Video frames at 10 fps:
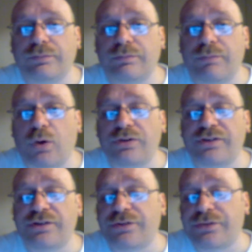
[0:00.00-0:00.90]

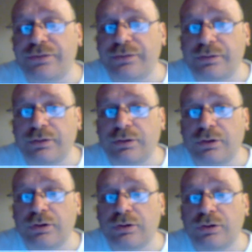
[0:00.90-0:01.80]
Moses
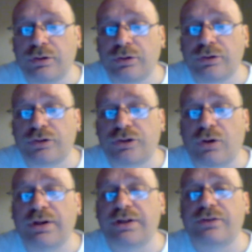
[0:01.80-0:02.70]

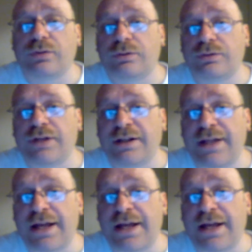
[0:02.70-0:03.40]
told Israel that,